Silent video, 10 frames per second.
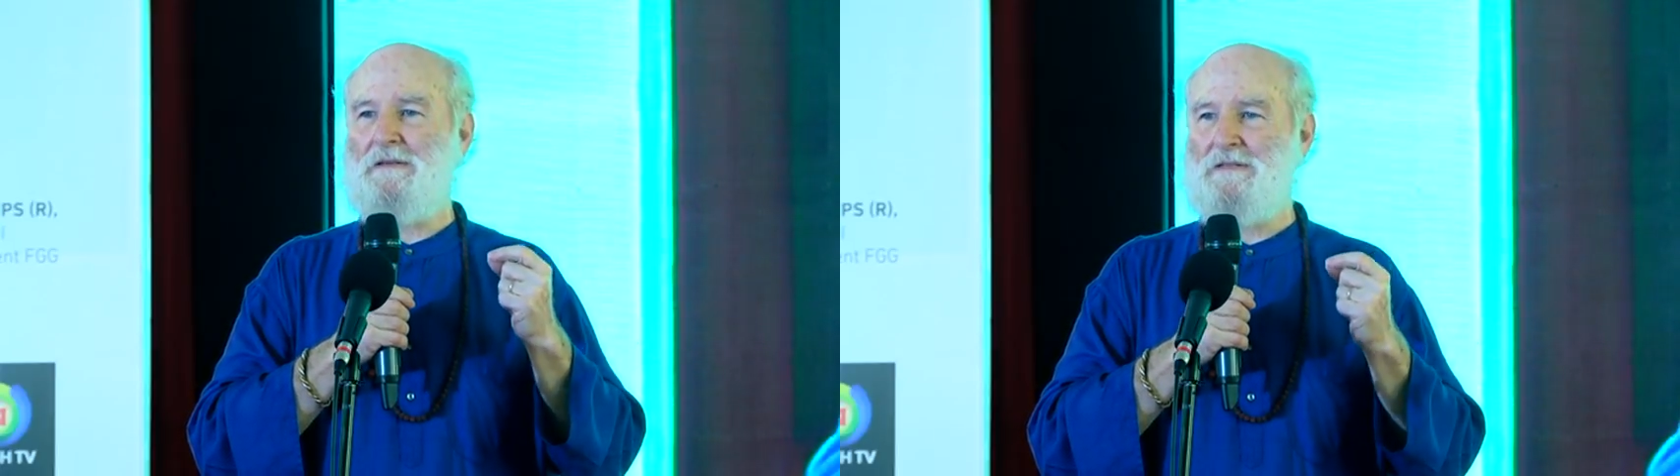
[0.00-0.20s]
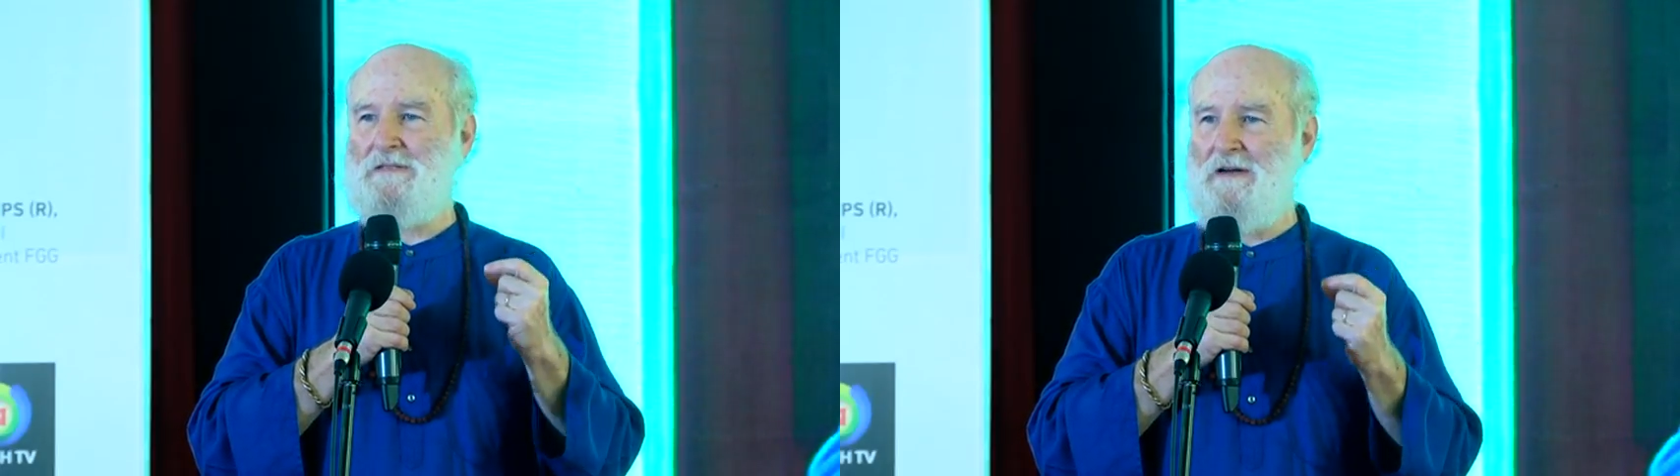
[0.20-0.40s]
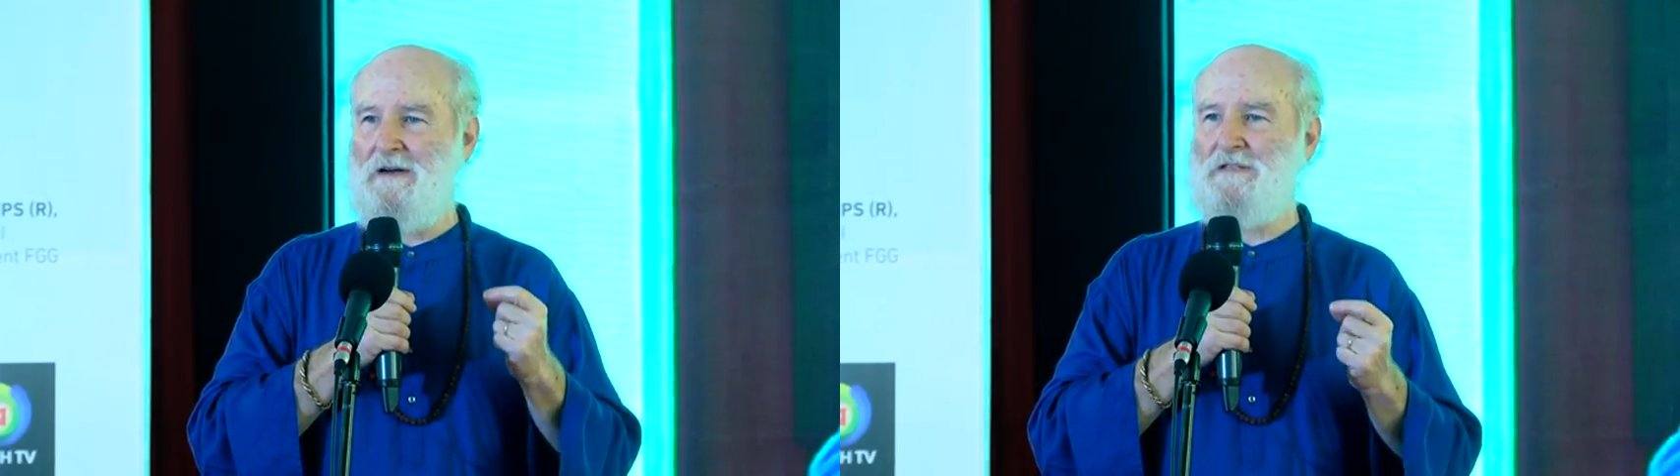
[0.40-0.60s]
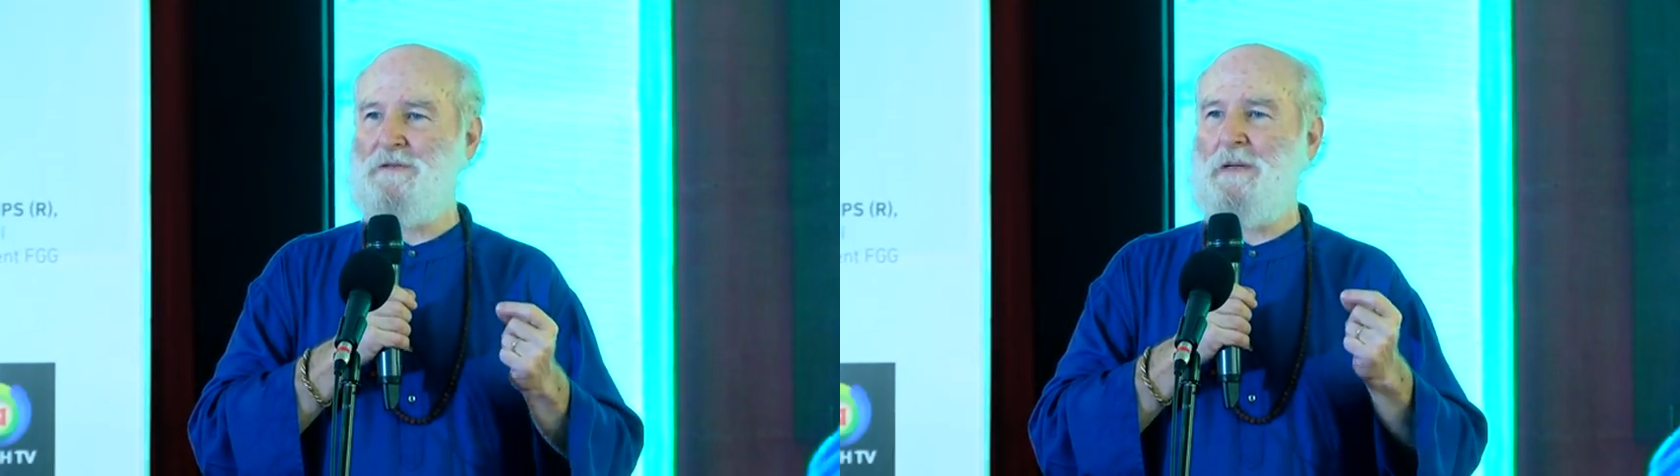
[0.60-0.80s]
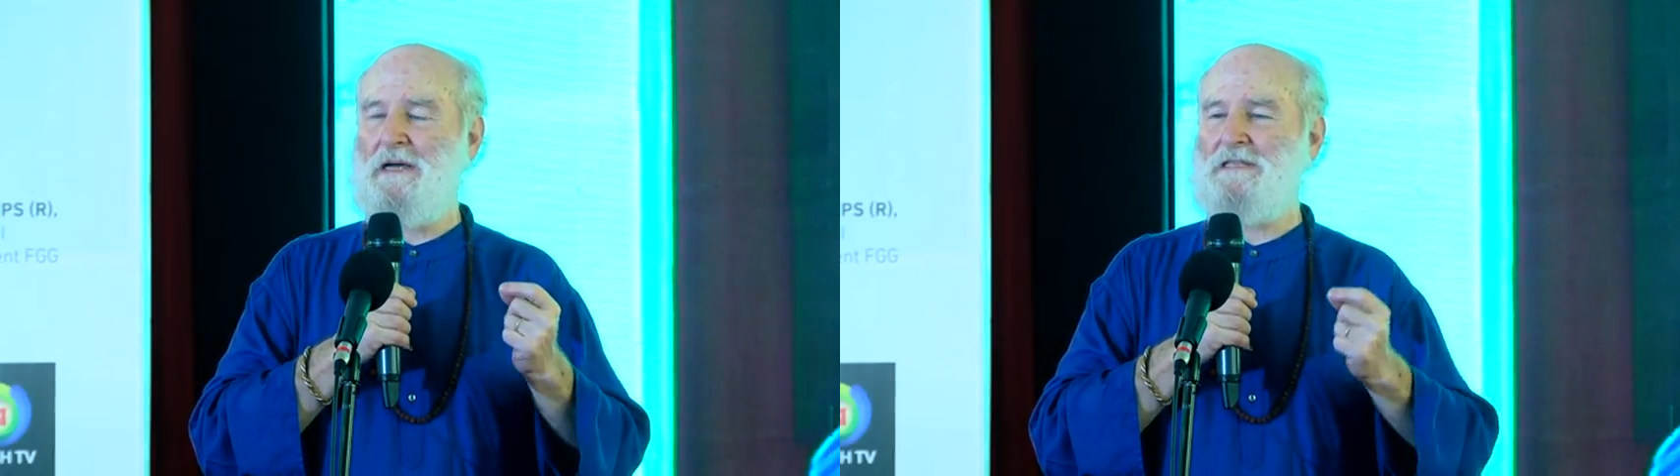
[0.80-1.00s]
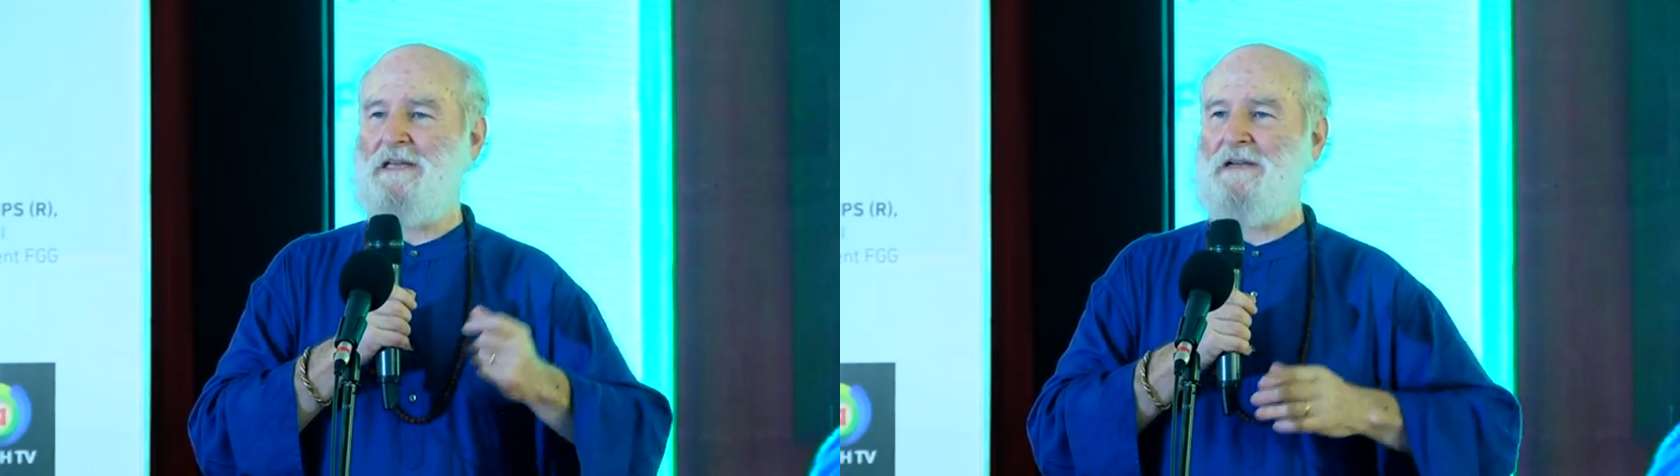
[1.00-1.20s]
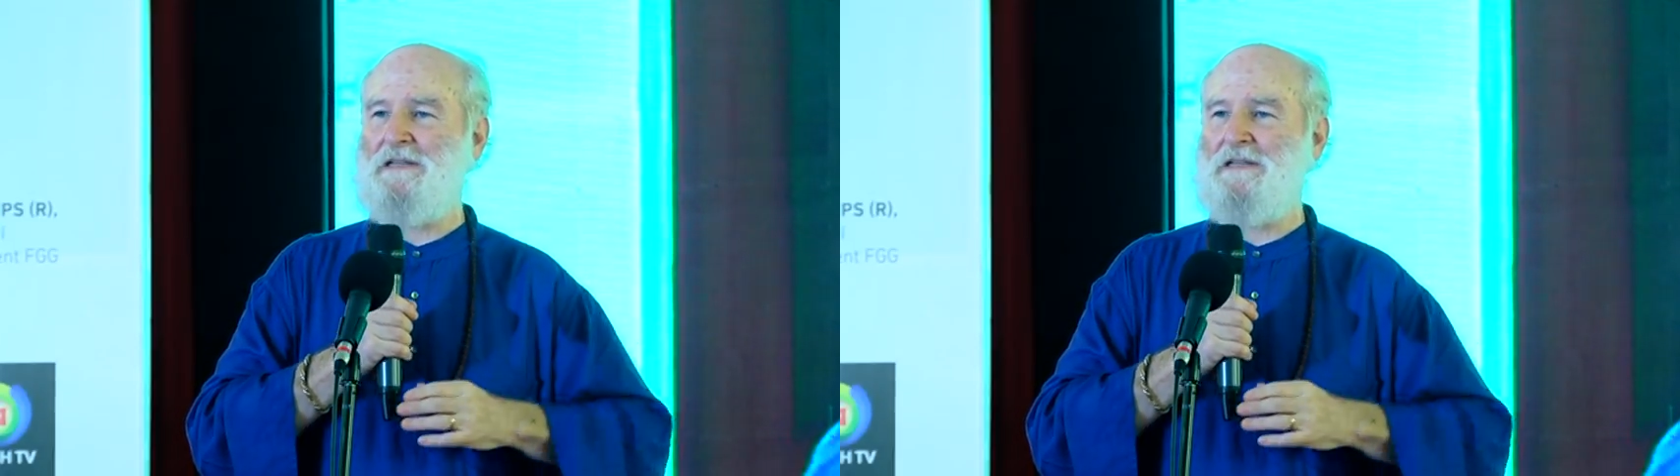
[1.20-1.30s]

Sa as we exhale.